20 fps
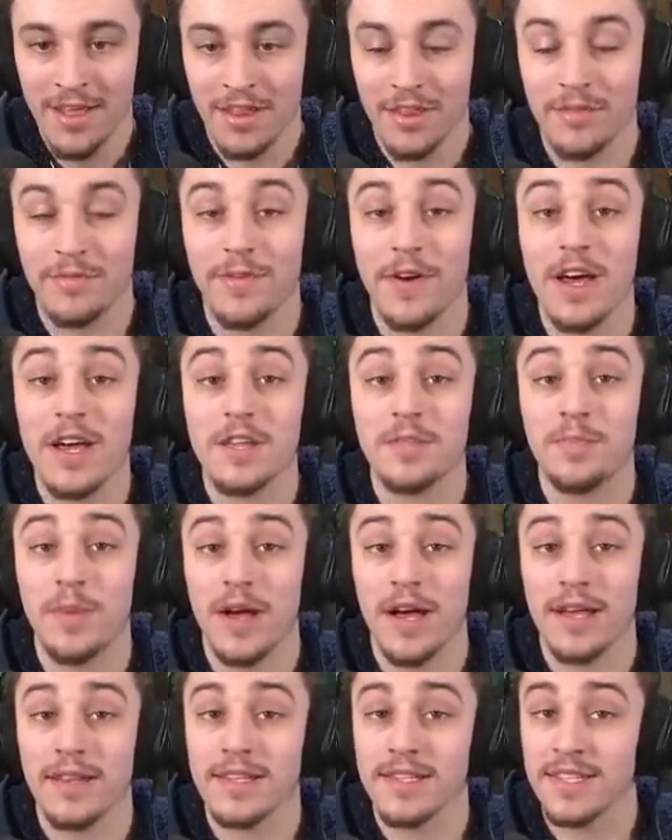The first
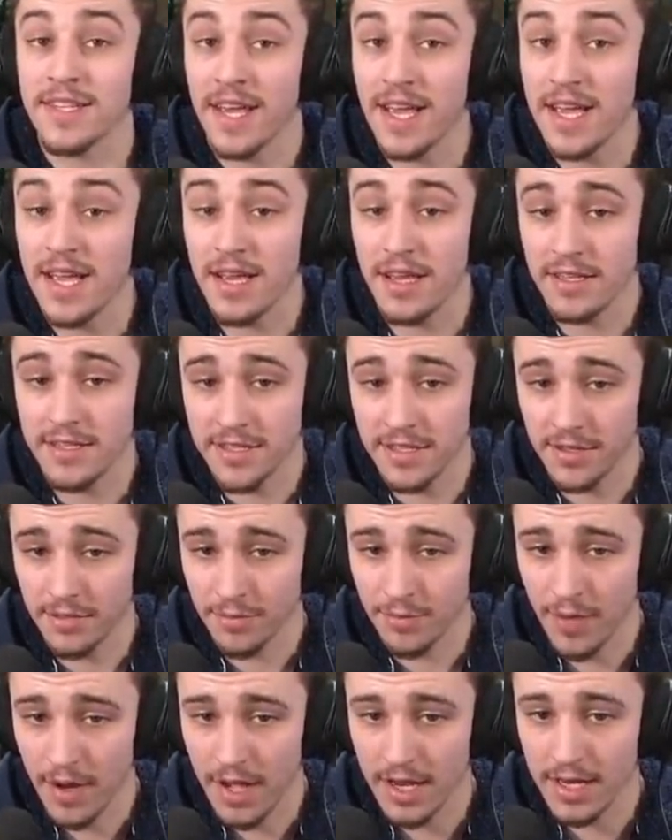path is here to the right.